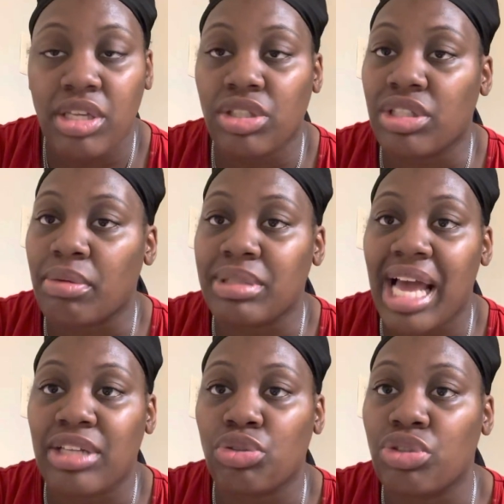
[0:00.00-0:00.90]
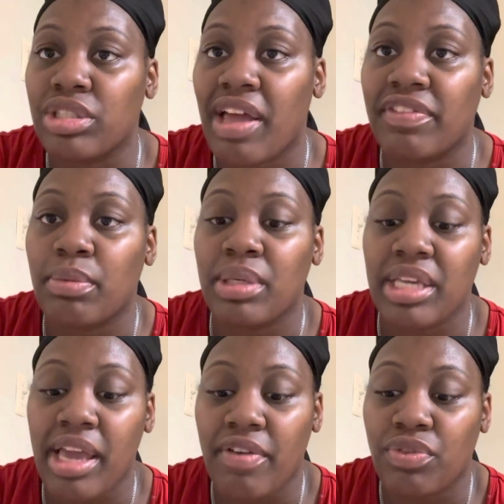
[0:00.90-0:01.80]
sometimes you just have to be
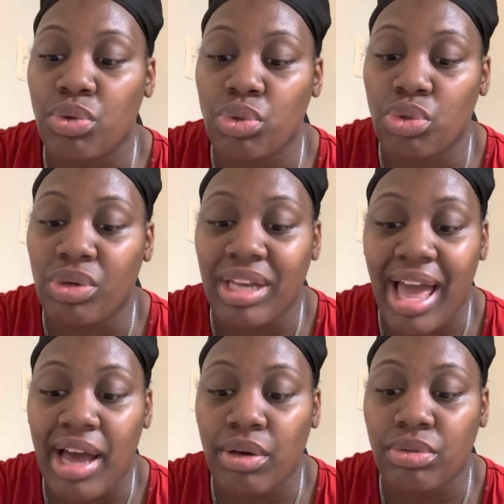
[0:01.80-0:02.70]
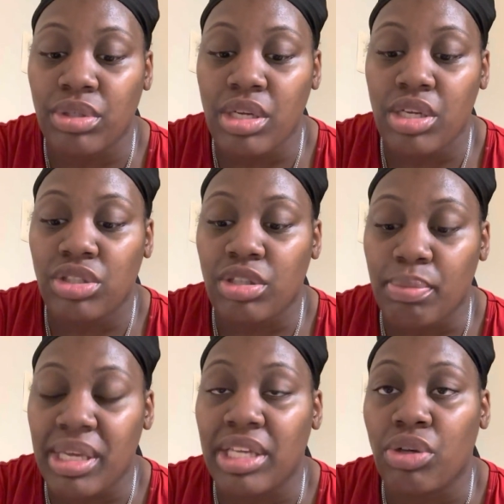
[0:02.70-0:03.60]
careful who you allow to
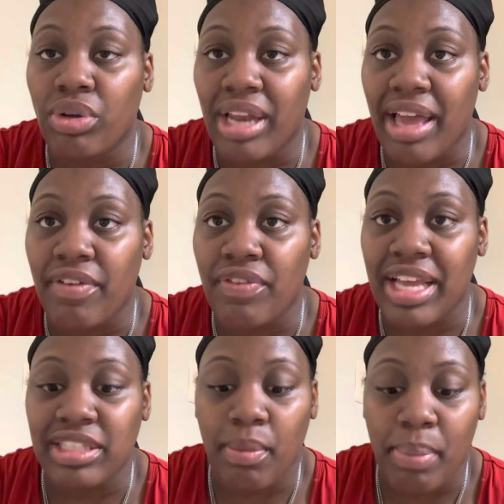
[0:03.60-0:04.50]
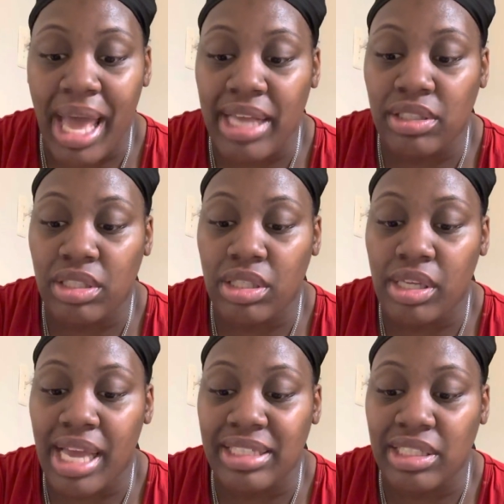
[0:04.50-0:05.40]
be in your life as a pastor,
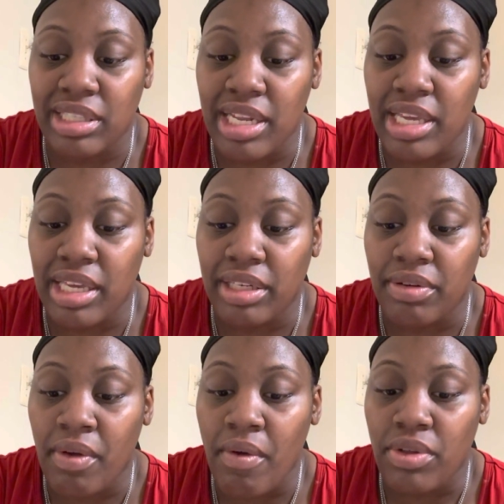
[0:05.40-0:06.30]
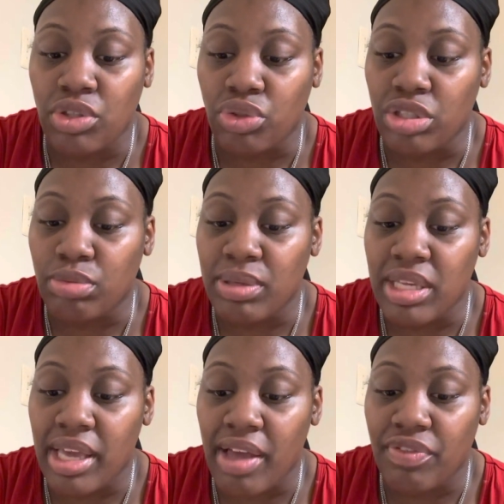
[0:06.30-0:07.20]
as a deacon. So just be
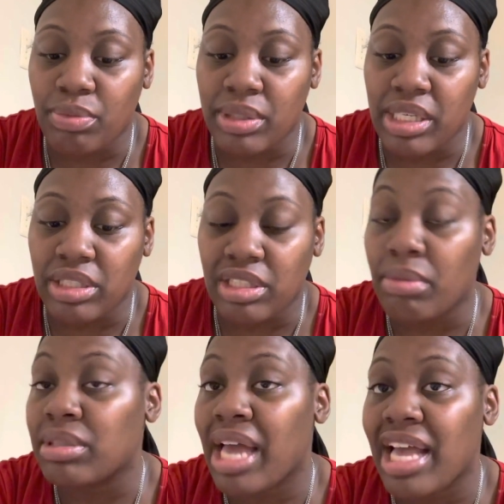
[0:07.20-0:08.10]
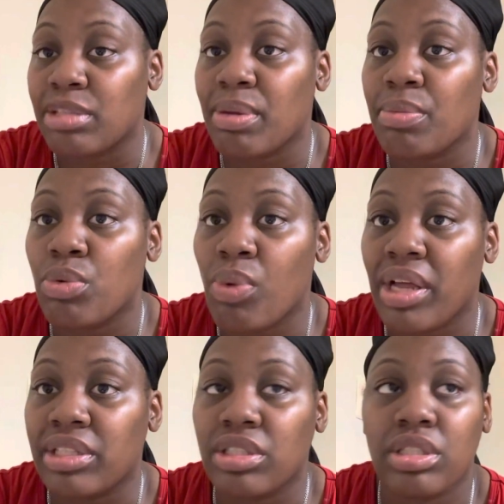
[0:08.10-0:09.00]
careful because sometimes people
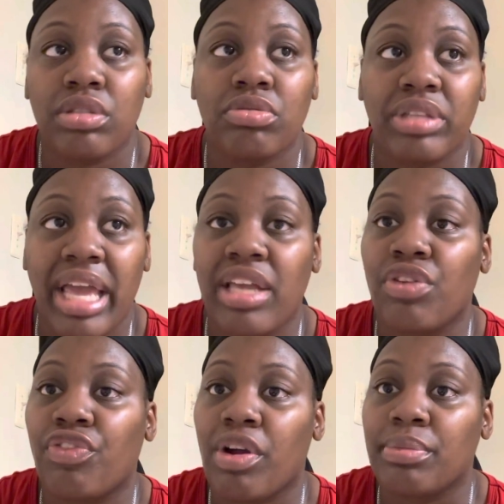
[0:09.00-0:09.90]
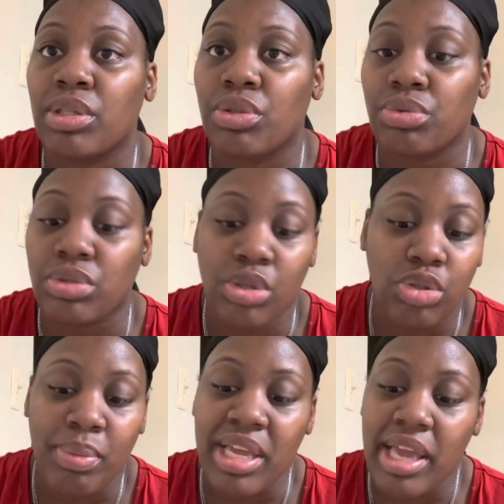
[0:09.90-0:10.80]
want things from you. So
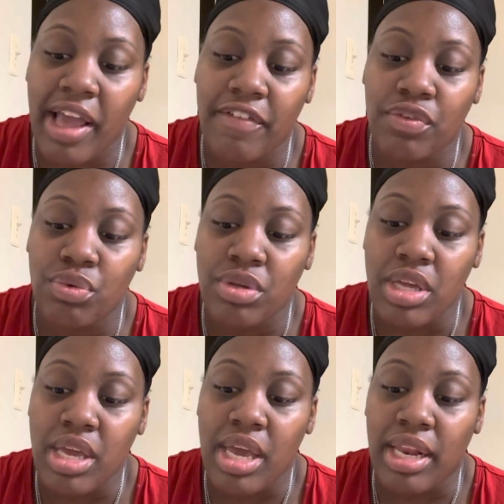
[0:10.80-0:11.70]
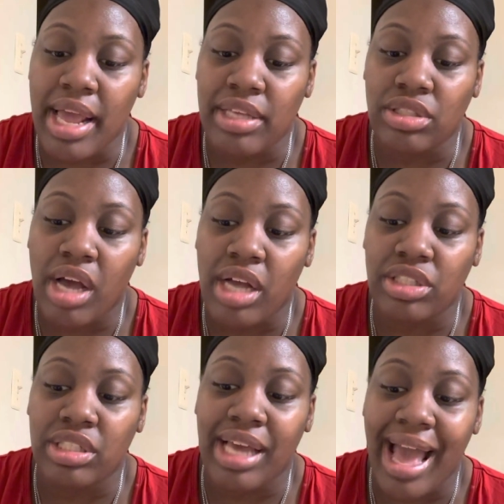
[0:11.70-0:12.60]
be careful and ask God
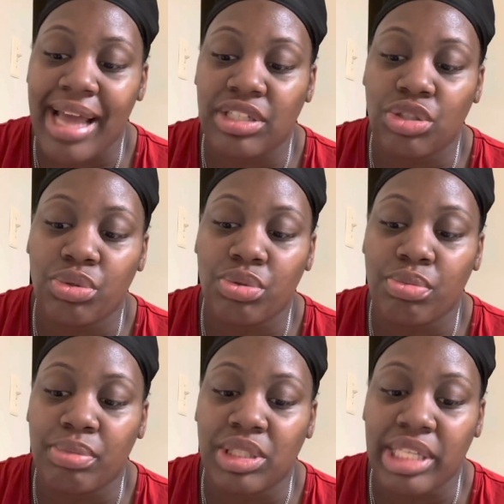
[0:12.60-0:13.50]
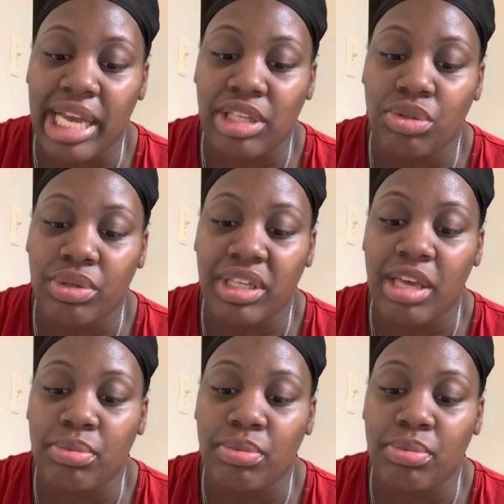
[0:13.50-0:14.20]
to guide you, protect you, and keep